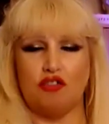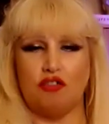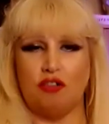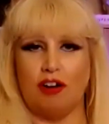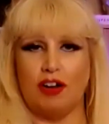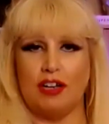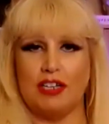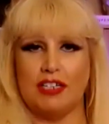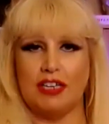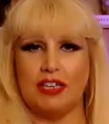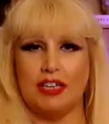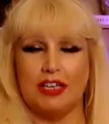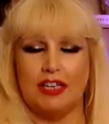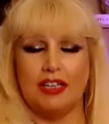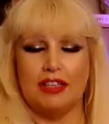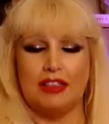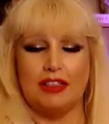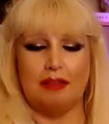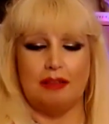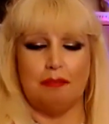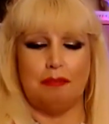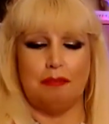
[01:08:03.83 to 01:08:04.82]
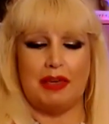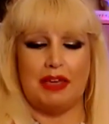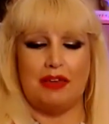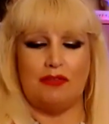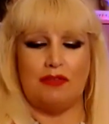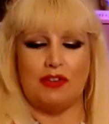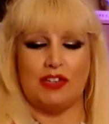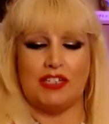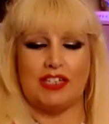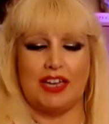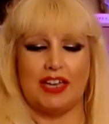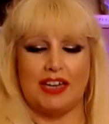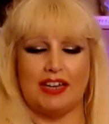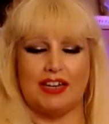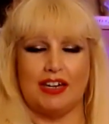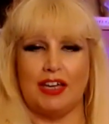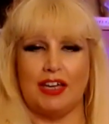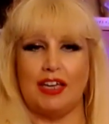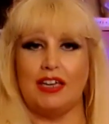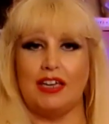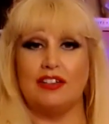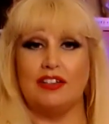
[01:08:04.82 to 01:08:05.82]
tried the beaver
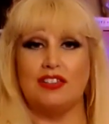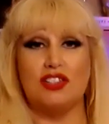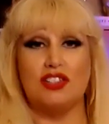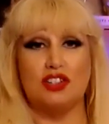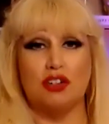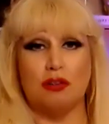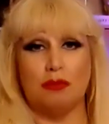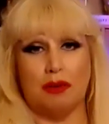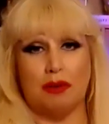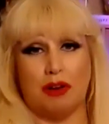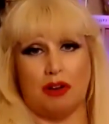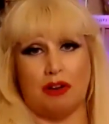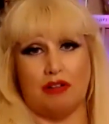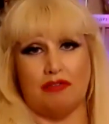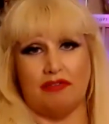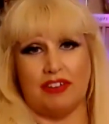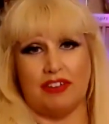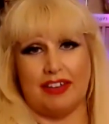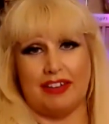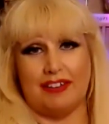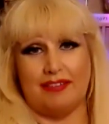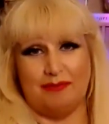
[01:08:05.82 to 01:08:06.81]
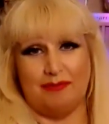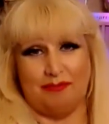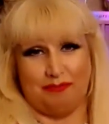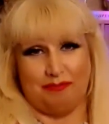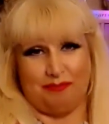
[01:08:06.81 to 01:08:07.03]
technique, and stop laughing.